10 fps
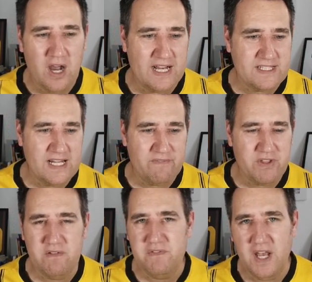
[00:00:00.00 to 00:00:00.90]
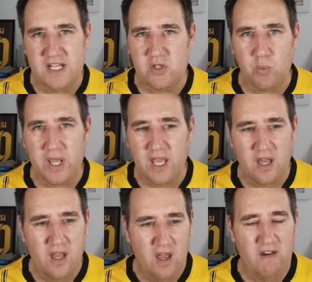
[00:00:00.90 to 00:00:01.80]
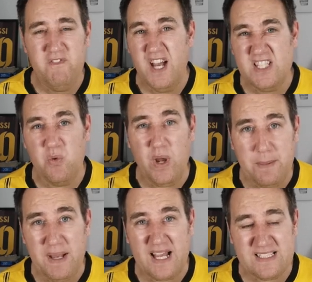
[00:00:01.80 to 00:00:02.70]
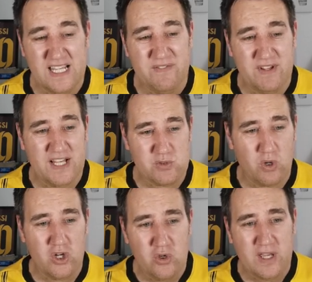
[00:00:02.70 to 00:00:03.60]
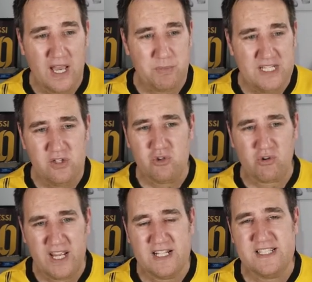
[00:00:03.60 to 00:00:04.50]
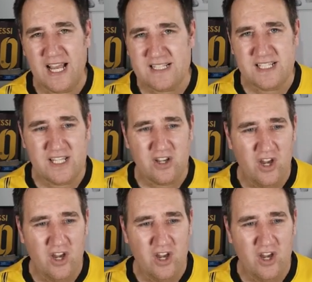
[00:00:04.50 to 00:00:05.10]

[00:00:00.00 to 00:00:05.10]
I did have the inverted winger, inverted wing backs even. That's what Luke had when he created a tactic.